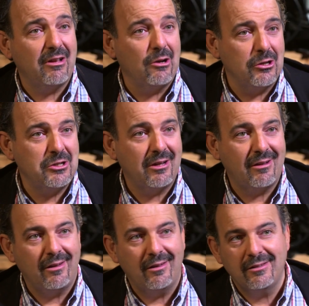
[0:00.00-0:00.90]
the logic
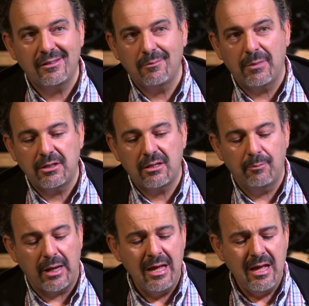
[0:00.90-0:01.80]
is much
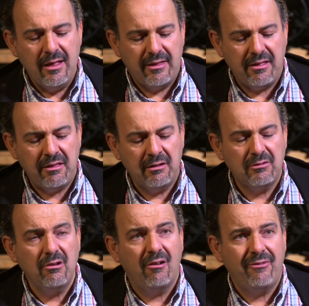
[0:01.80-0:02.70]
simpler. The other thing
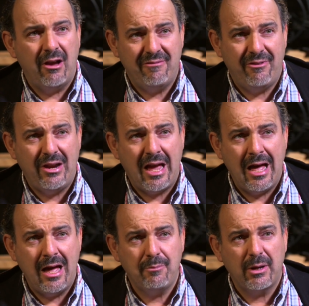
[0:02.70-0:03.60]
too I find very
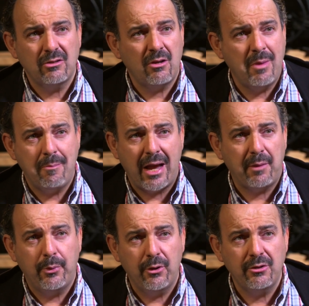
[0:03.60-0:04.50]
hard, because I'm a
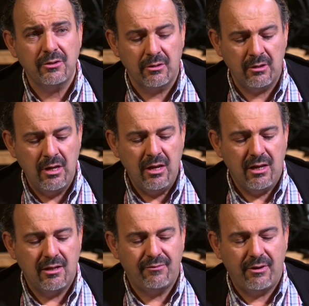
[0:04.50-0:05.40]
Mac person, is